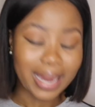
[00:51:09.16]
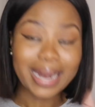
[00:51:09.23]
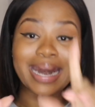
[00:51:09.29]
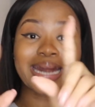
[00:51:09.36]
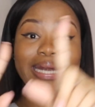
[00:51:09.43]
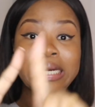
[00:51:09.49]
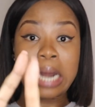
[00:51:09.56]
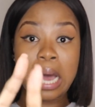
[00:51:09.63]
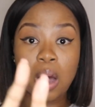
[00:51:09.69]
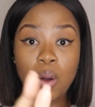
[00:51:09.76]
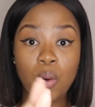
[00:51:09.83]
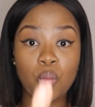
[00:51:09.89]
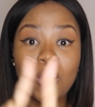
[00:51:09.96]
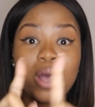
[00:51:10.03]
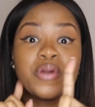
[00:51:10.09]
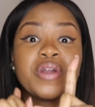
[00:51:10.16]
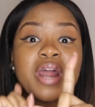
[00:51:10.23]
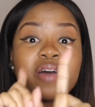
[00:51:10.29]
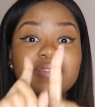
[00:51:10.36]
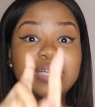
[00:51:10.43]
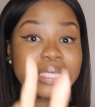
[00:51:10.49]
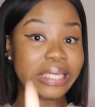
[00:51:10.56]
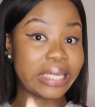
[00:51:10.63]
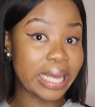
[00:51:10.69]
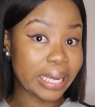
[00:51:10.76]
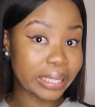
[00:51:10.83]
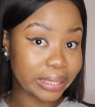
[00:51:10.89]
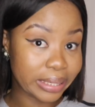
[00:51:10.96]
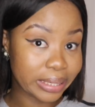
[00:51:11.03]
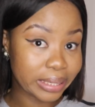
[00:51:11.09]
Right now, I don't have it
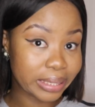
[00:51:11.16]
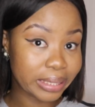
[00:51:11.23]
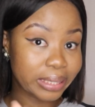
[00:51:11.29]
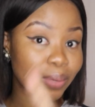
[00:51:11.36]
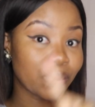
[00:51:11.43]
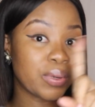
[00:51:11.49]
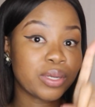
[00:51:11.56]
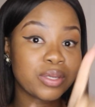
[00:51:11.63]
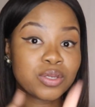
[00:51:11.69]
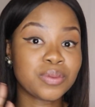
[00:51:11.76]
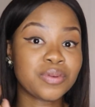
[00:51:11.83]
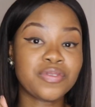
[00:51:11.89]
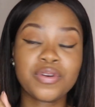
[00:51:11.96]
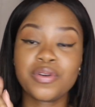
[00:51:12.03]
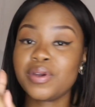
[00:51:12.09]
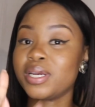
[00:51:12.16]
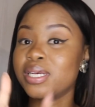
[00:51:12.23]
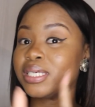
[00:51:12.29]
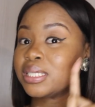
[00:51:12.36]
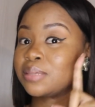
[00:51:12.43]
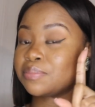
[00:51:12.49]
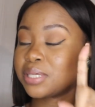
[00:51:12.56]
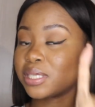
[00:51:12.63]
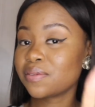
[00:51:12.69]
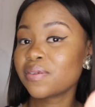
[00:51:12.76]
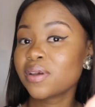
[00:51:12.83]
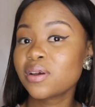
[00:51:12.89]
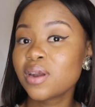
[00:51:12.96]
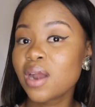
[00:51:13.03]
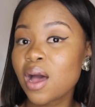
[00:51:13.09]
yet. We need to be very
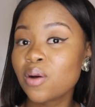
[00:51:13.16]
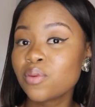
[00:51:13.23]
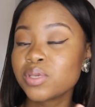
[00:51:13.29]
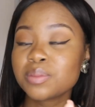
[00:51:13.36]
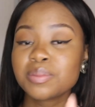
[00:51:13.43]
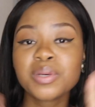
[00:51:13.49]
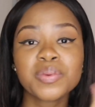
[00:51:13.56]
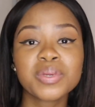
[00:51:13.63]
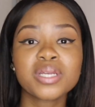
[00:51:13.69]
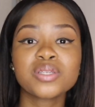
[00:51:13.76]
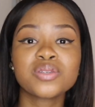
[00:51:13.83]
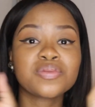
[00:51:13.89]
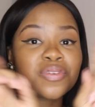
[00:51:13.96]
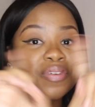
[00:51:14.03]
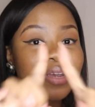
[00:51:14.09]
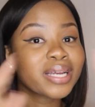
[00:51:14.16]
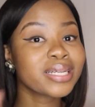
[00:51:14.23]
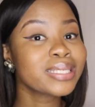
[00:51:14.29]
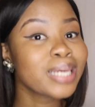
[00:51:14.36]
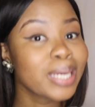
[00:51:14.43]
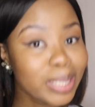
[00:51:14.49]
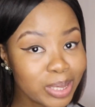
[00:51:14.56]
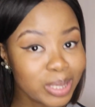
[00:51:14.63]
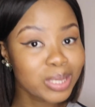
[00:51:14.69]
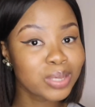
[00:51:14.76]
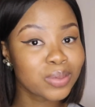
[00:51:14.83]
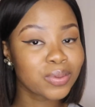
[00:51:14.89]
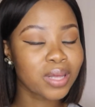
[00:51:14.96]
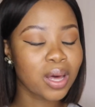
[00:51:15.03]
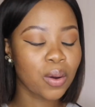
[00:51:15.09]
specific on how we speak. We need to be very intentional
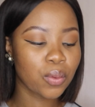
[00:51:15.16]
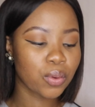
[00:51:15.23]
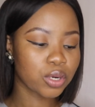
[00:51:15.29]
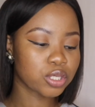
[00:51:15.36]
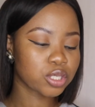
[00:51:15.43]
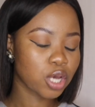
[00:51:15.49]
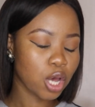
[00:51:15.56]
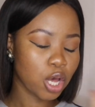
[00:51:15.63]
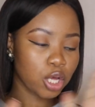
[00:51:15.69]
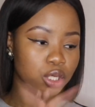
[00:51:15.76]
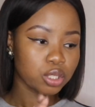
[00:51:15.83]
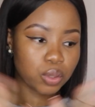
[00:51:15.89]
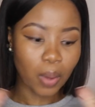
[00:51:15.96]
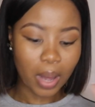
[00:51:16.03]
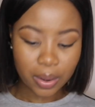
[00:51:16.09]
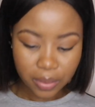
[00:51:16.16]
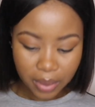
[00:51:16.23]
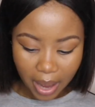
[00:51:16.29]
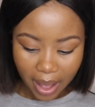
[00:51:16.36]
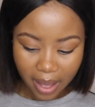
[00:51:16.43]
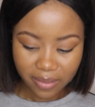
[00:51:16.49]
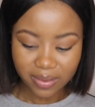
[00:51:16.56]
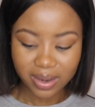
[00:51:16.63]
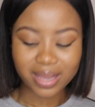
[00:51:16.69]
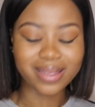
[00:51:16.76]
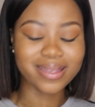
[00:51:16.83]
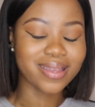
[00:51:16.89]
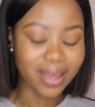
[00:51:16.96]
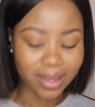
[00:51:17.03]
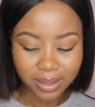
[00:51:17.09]
with our words. So I don't have it
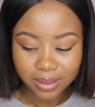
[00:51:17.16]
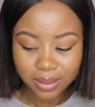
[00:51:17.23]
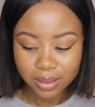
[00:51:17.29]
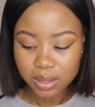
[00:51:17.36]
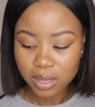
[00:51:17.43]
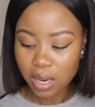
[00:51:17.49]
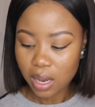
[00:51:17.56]
yet.